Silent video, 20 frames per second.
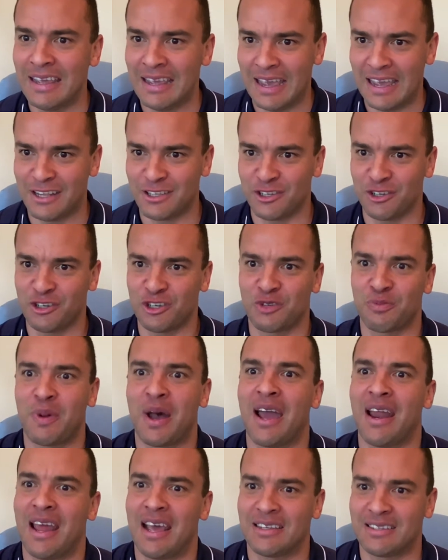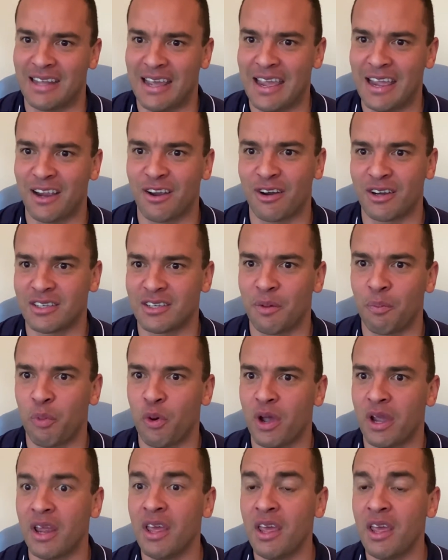and so your spine has to anchor at some point.